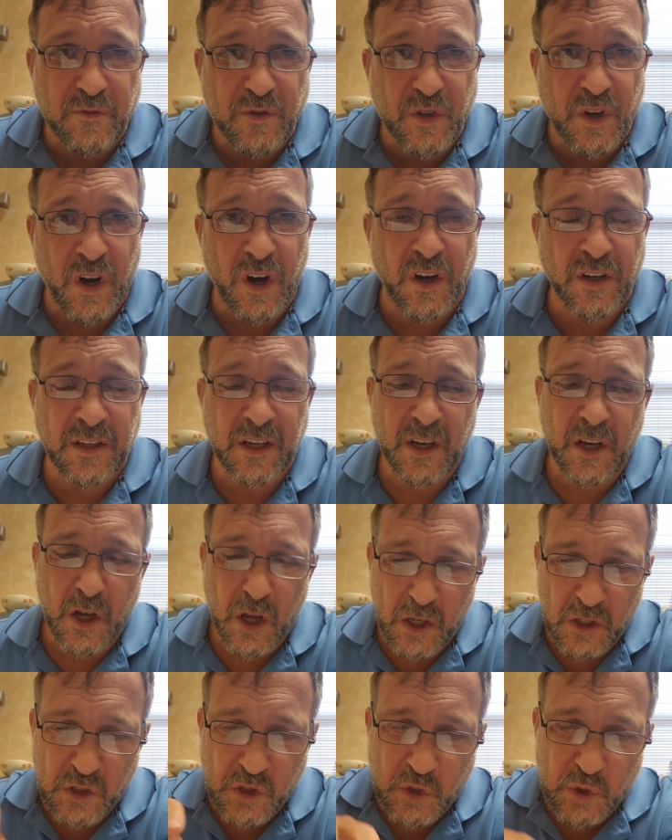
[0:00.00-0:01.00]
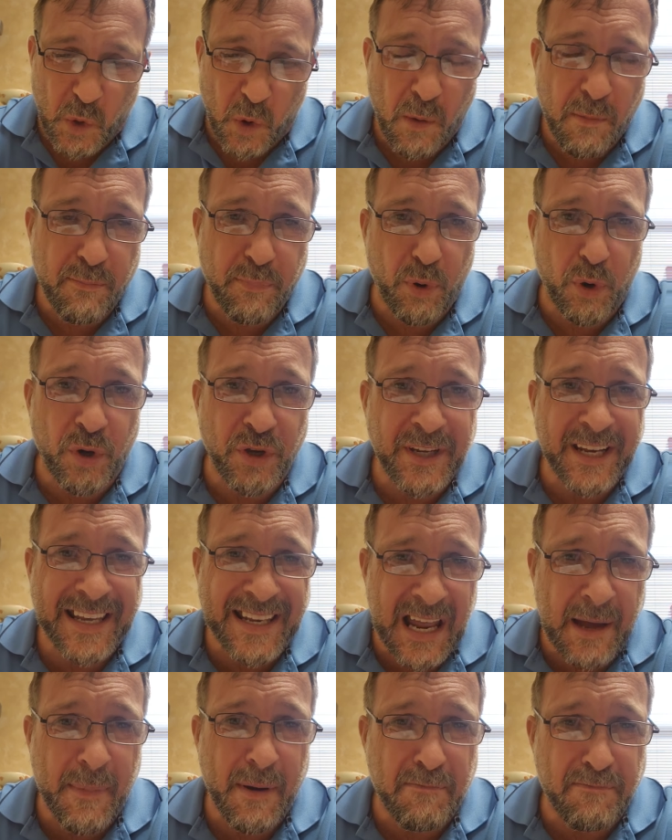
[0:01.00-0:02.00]
of God. It's so important you
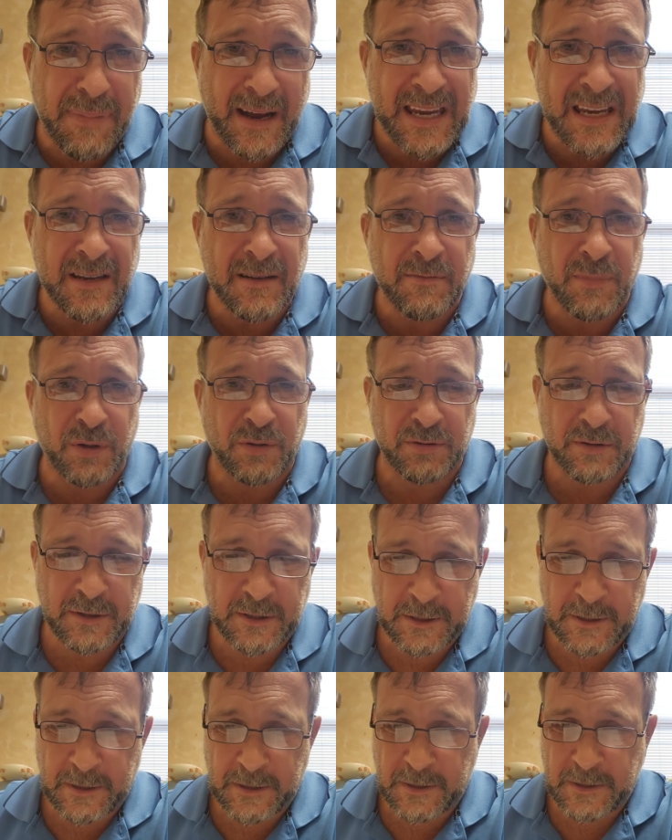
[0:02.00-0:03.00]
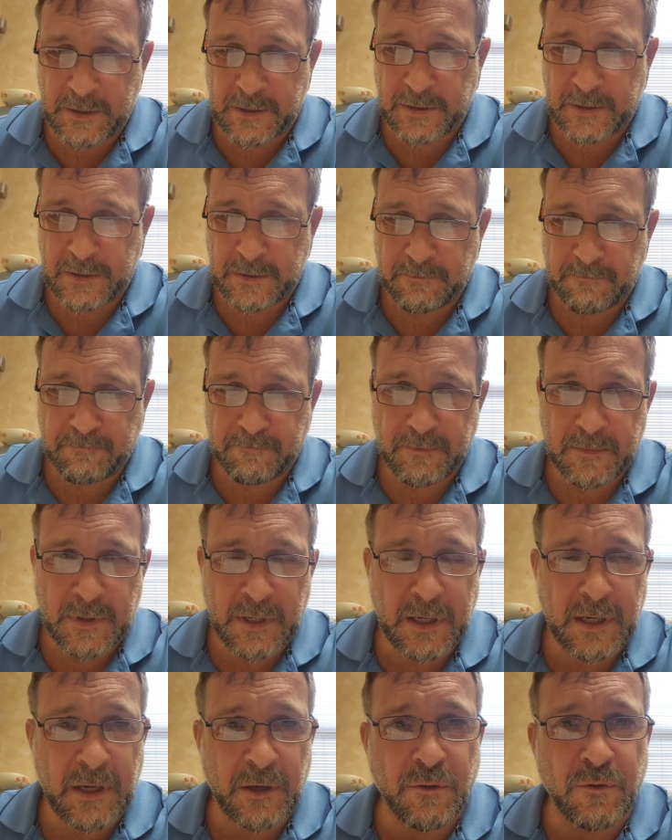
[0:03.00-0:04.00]
can have a Bible
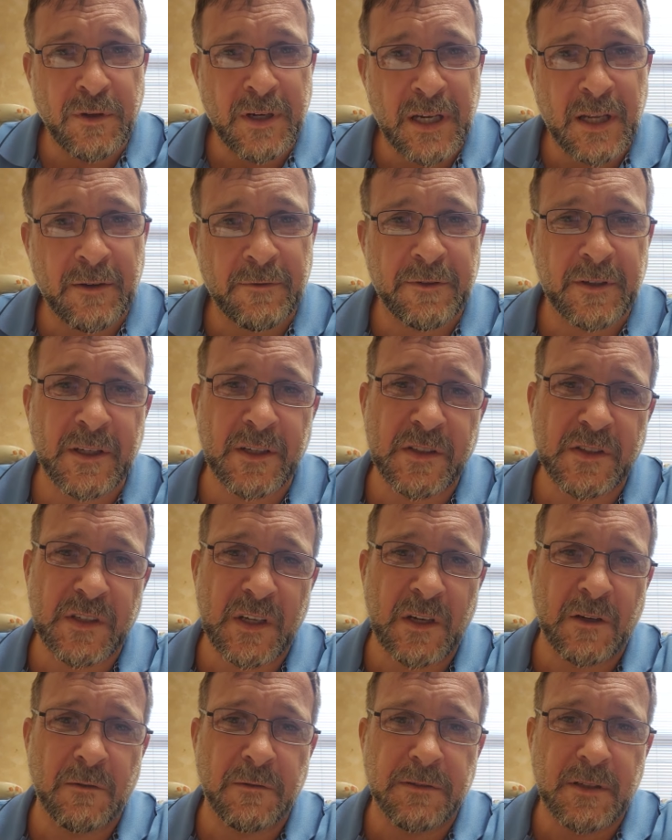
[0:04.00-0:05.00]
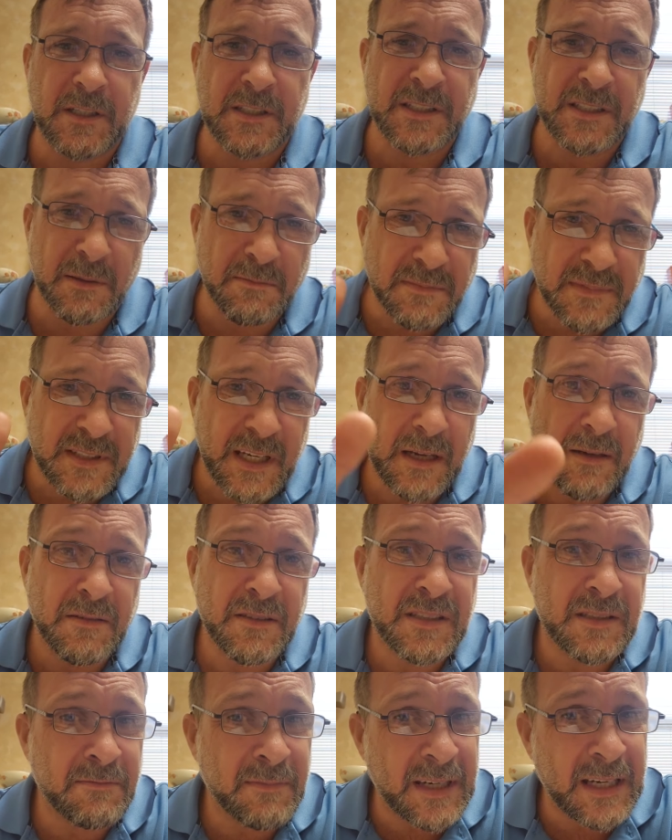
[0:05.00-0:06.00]
and read it for yourself. Because
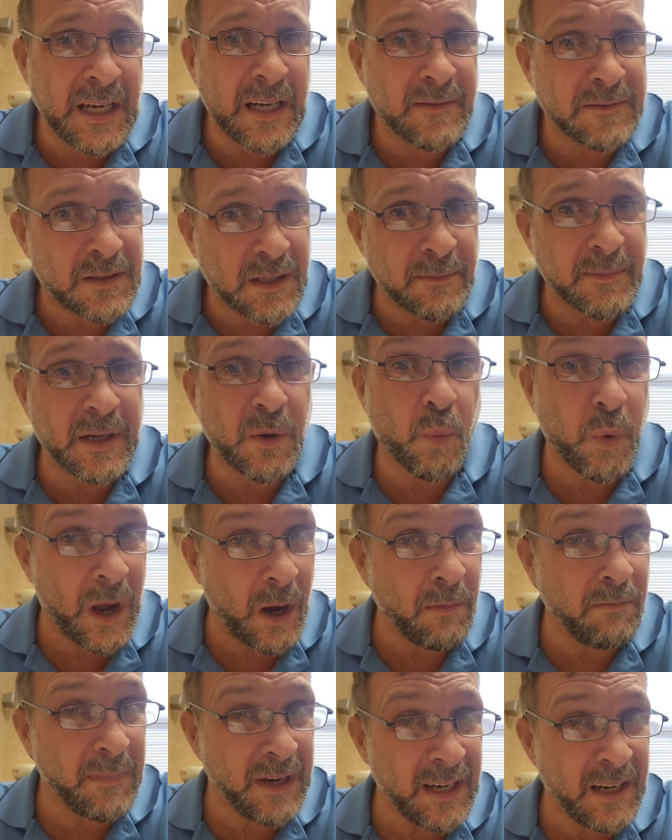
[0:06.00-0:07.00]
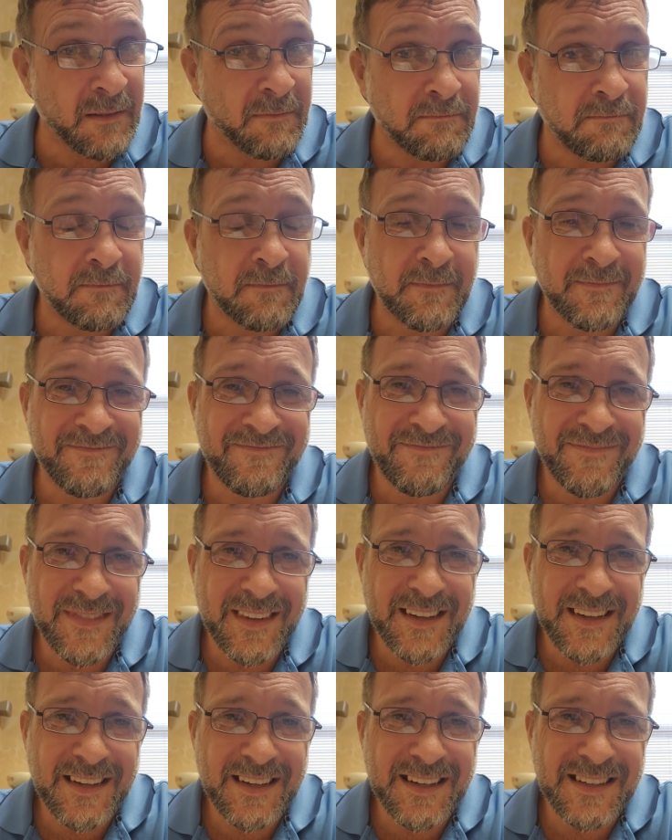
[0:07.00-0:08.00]
sometimes you may have somebody well meaning
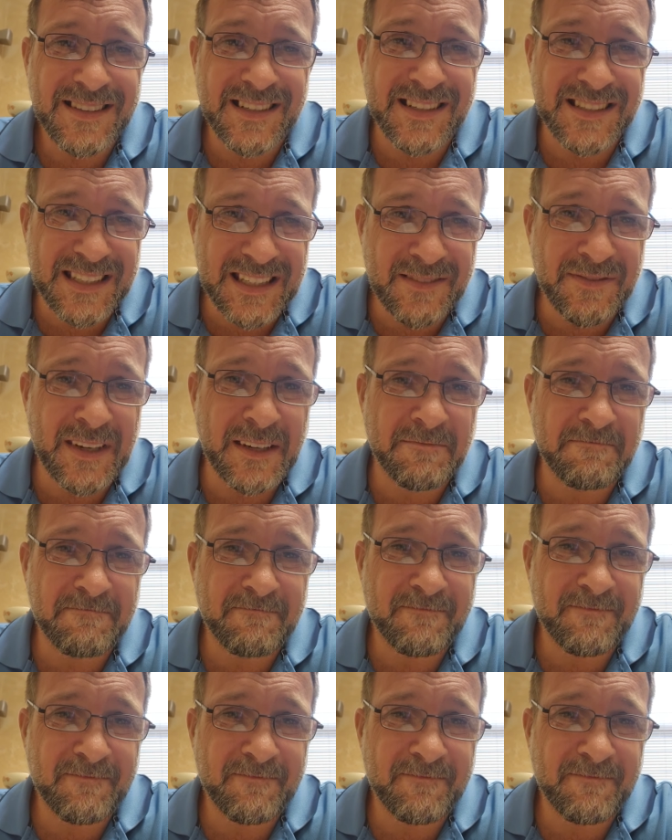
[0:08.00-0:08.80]
deceive you.